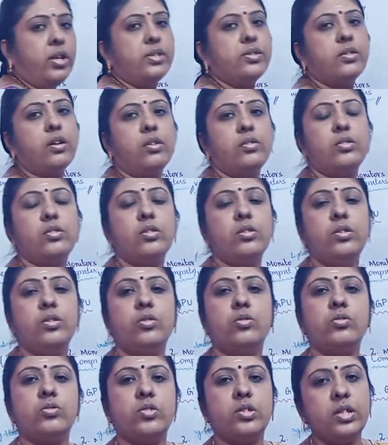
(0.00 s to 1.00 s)
is also
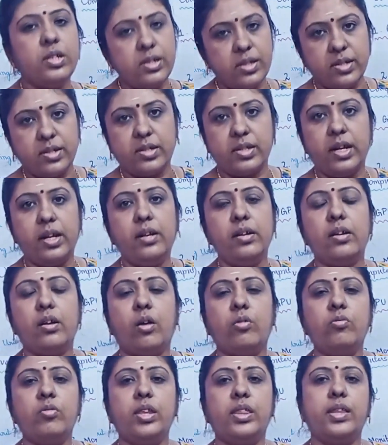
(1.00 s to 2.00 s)
used still
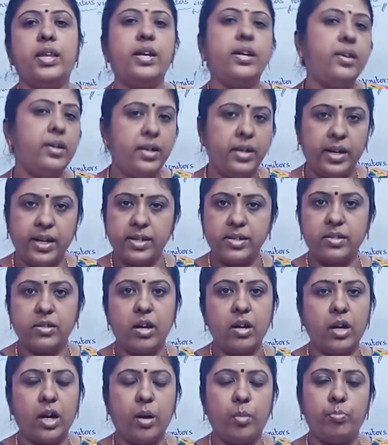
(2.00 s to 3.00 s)
now in the
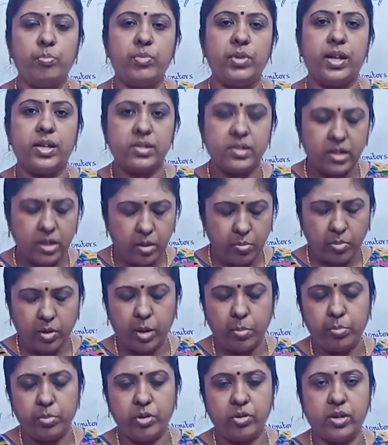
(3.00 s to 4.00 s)
desktop
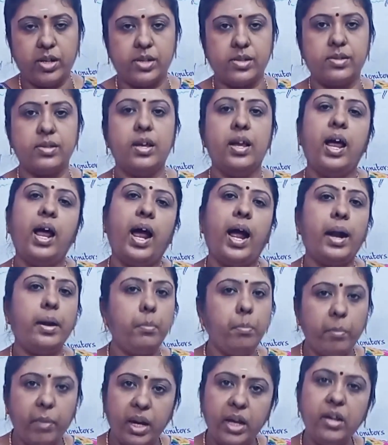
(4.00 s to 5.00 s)
computers,
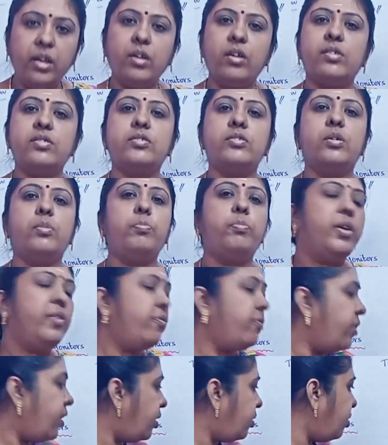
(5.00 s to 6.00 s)
and many also
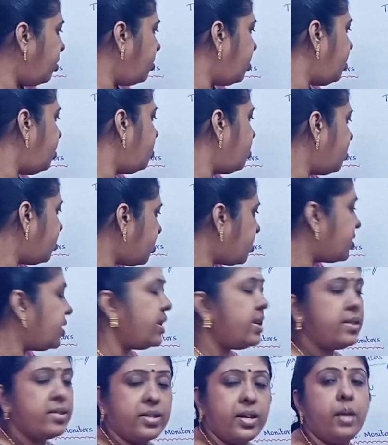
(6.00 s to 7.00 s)
prefer to use
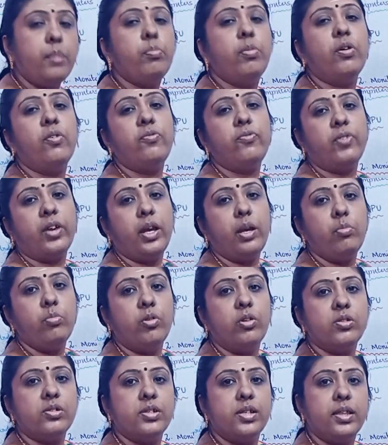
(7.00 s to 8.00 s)
these type of
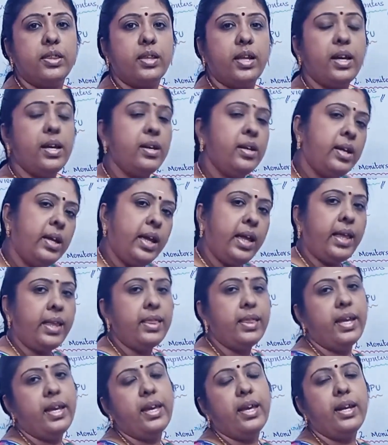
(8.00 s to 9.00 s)
keyboards in
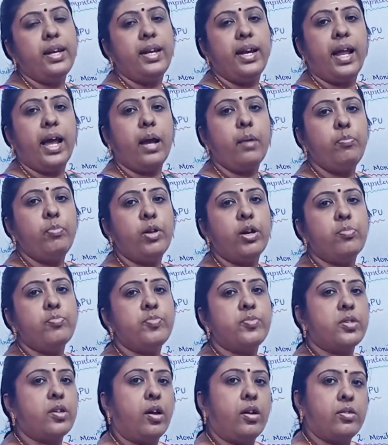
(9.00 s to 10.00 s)
their
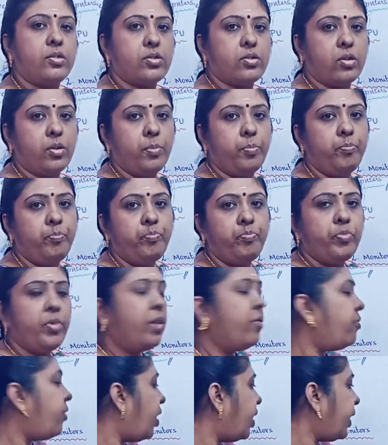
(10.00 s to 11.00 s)
laptops also
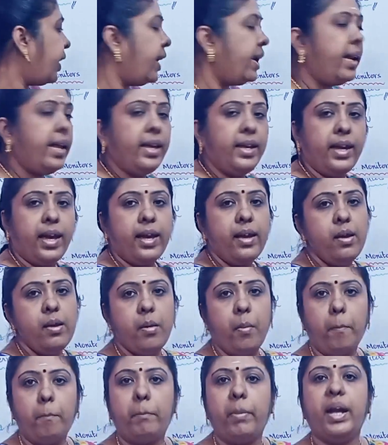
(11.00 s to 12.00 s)
for getting
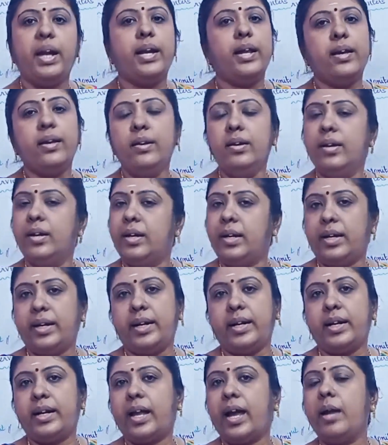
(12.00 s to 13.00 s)
a better
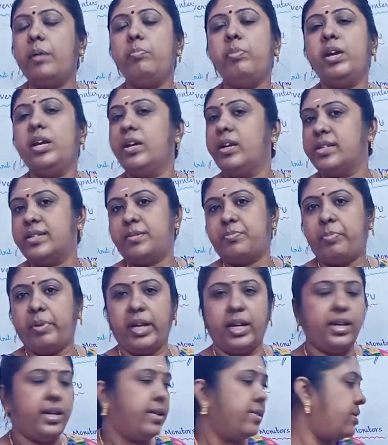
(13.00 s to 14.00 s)
typing
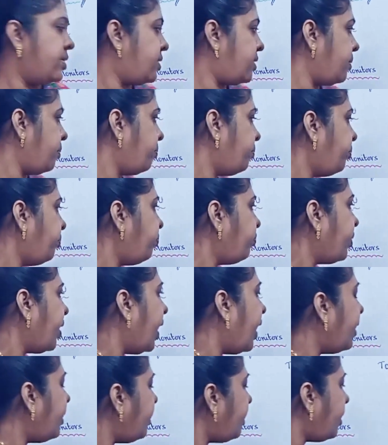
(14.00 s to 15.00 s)
experience.
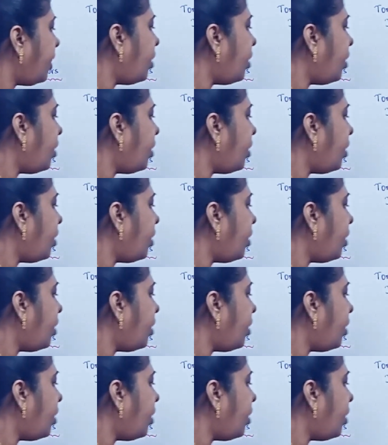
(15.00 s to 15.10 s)
And